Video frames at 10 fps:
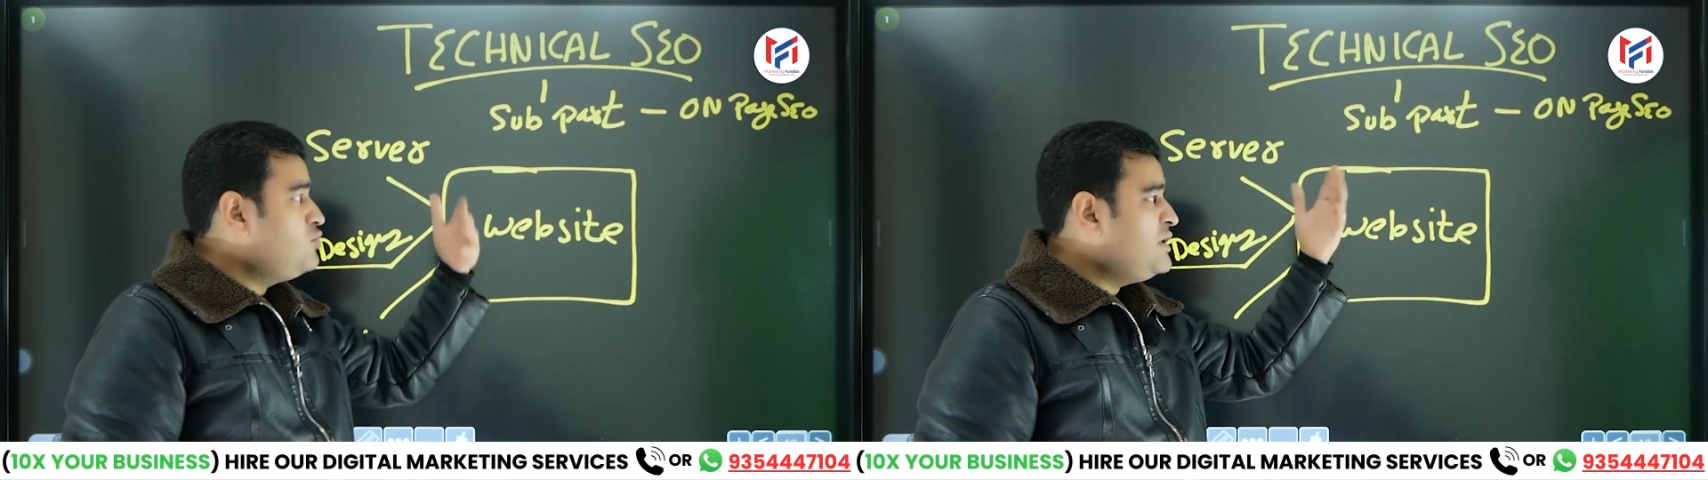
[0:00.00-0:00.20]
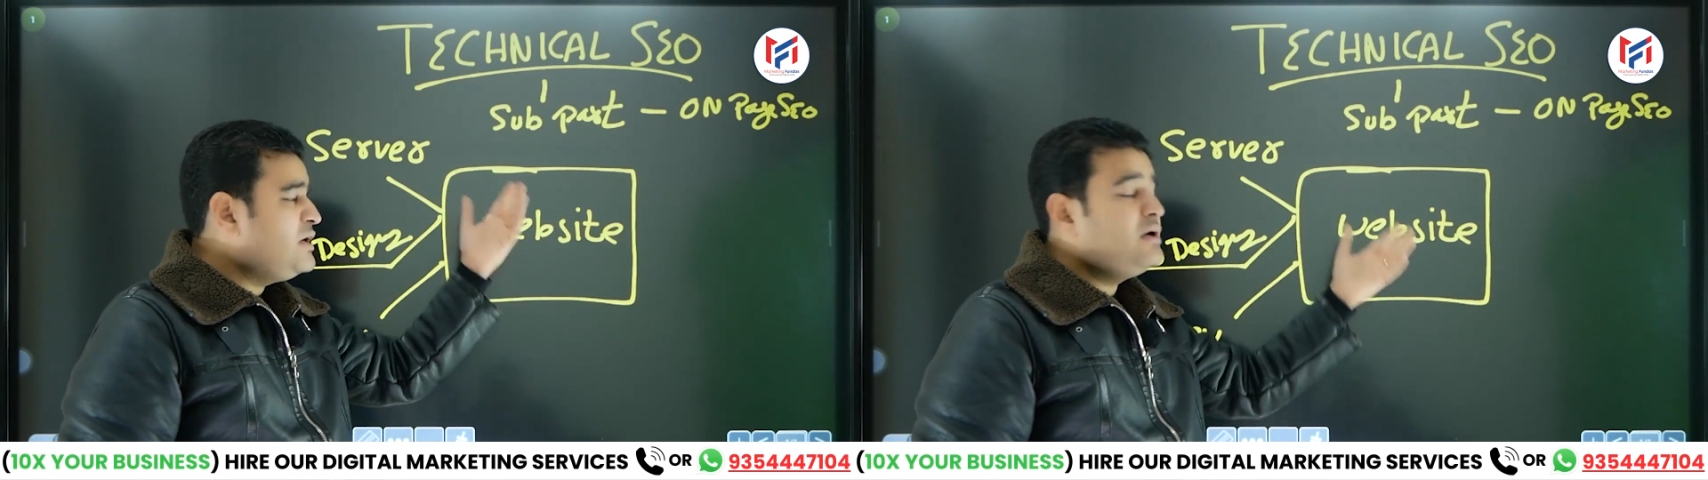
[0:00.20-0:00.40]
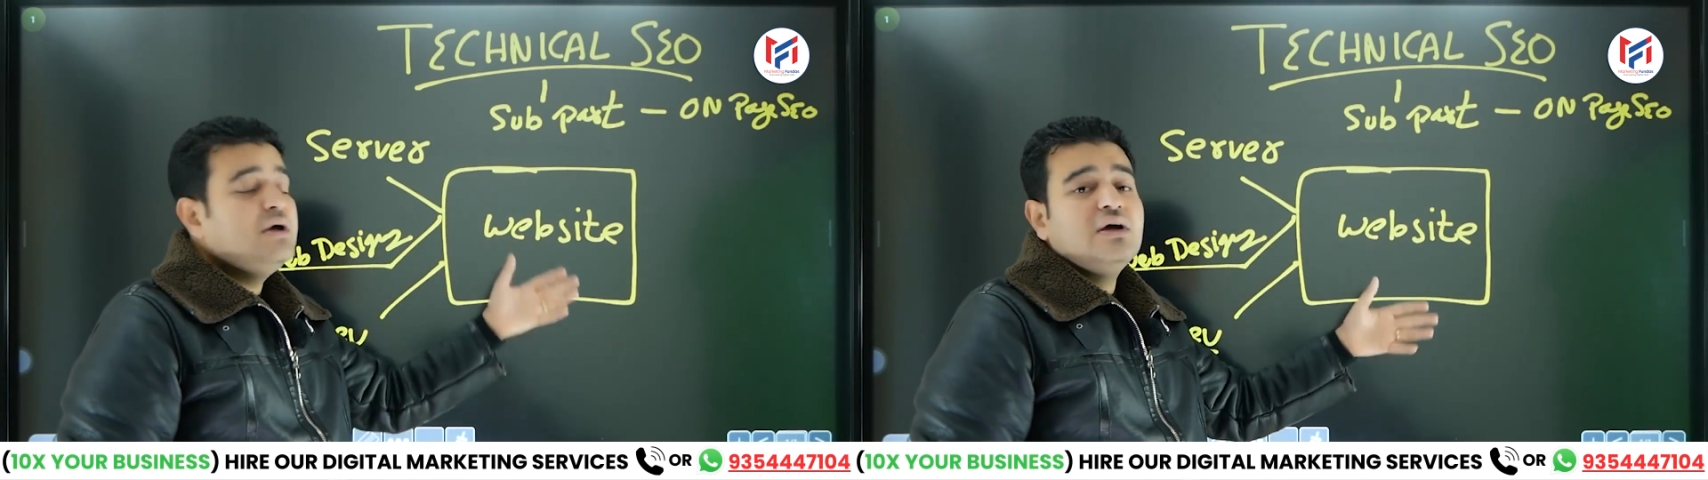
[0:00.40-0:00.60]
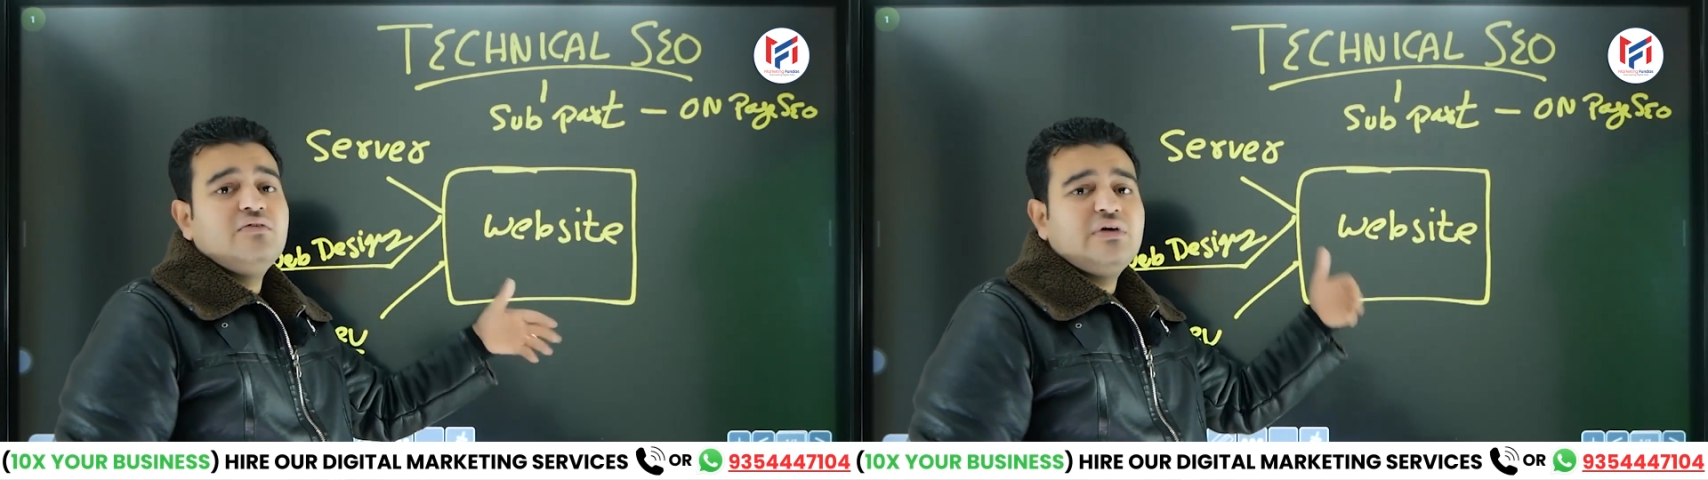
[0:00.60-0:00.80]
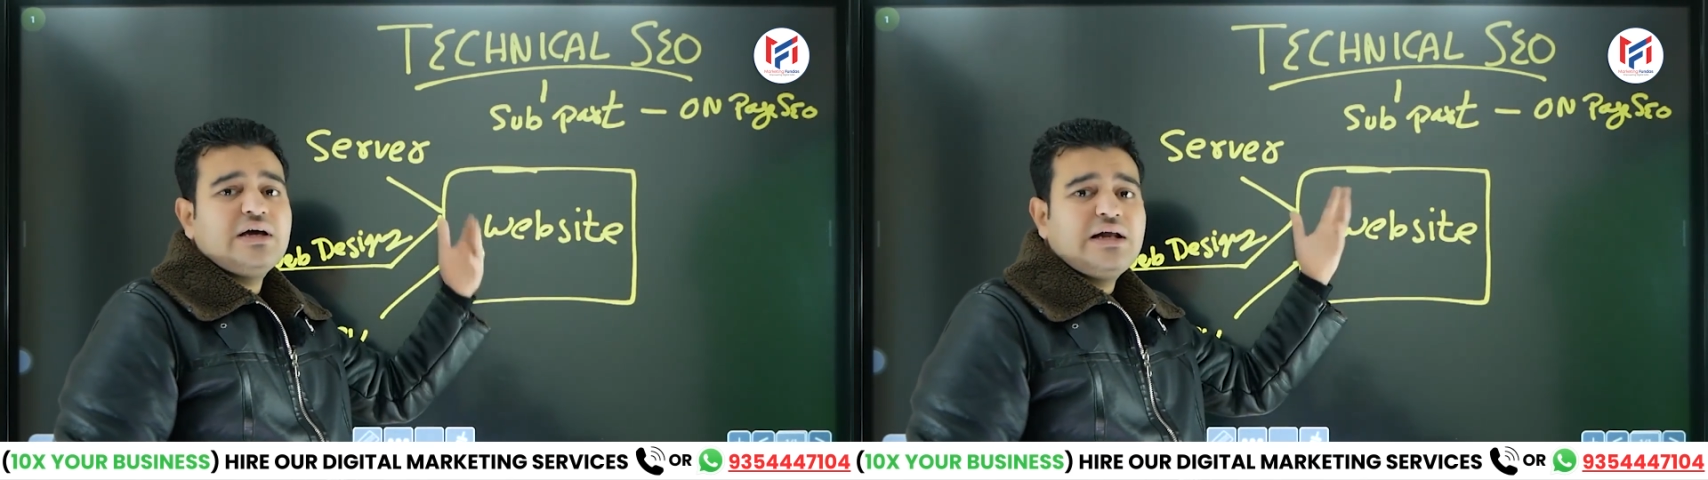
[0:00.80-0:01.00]
slow.
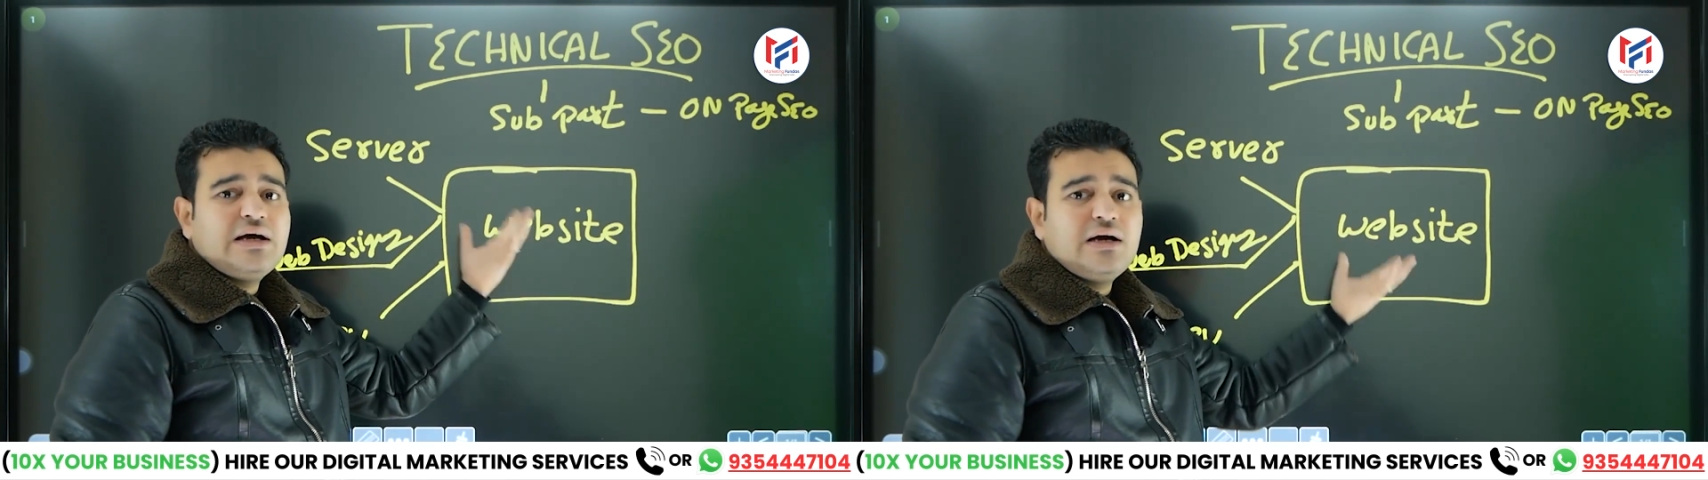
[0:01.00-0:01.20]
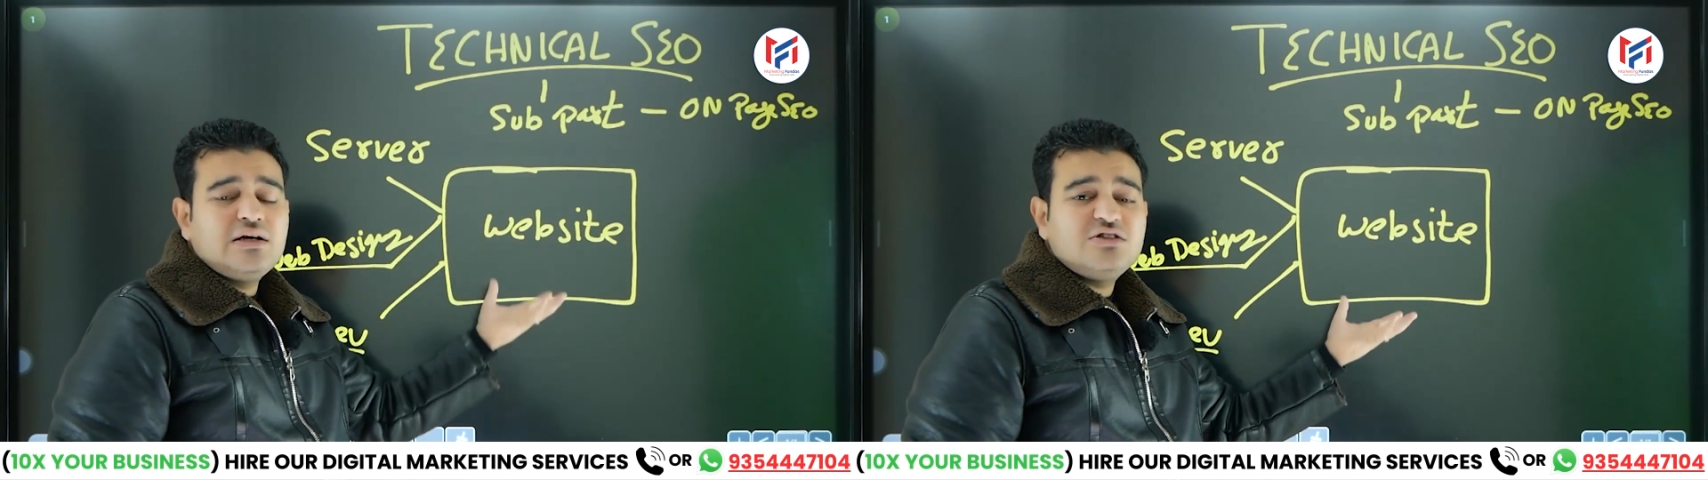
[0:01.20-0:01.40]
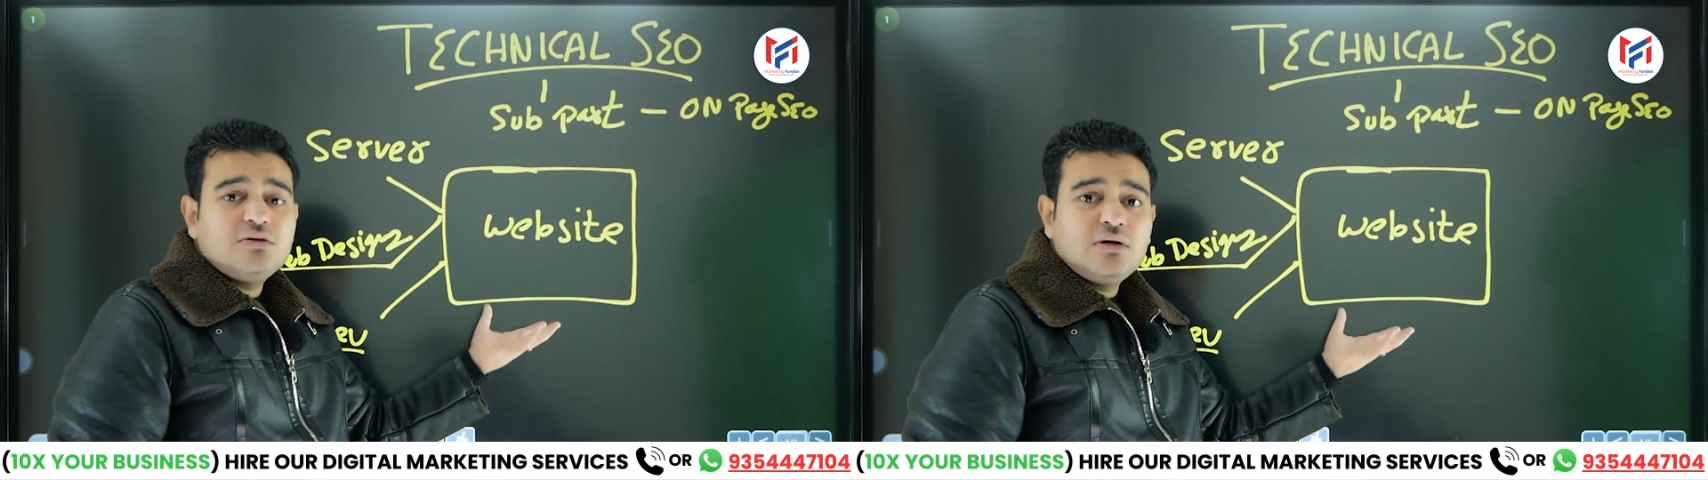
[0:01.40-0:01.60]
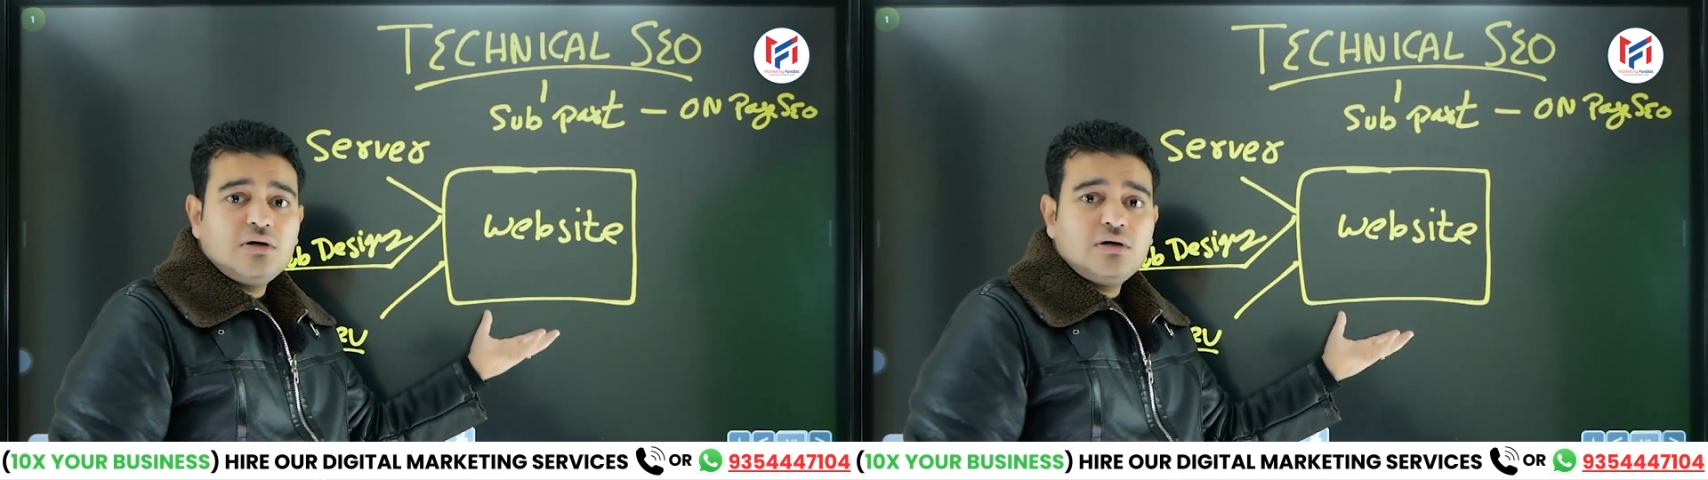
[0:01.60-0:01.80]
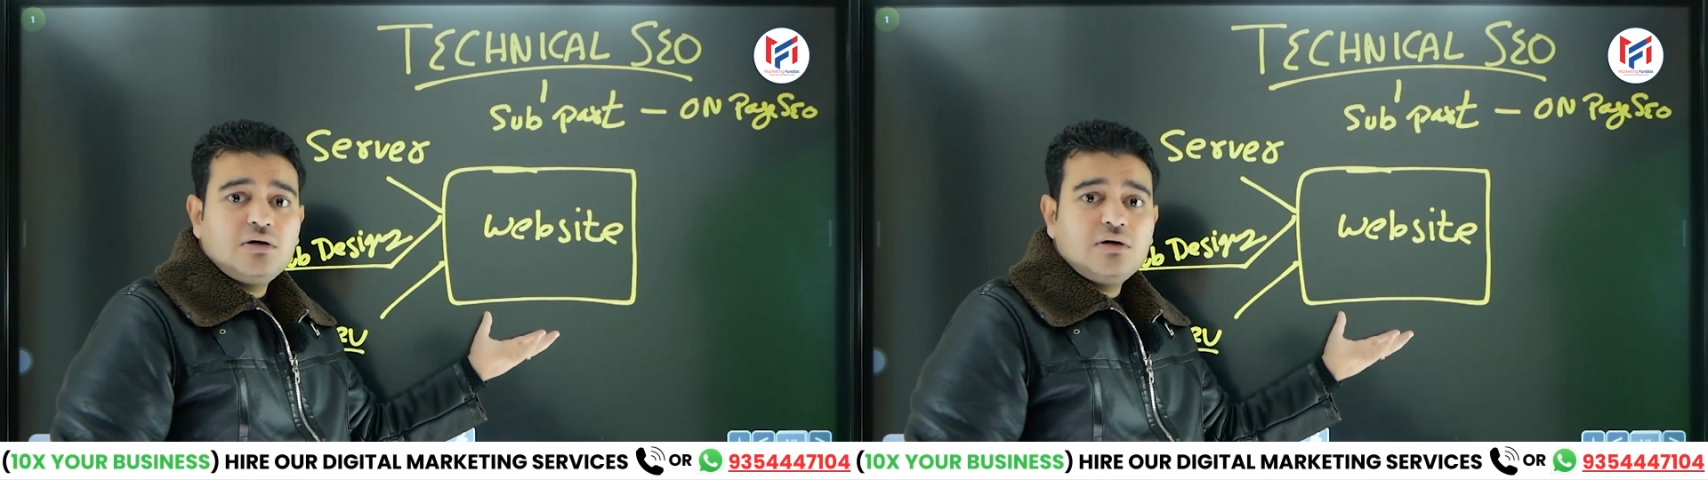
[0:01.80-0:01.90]
Okay, understood?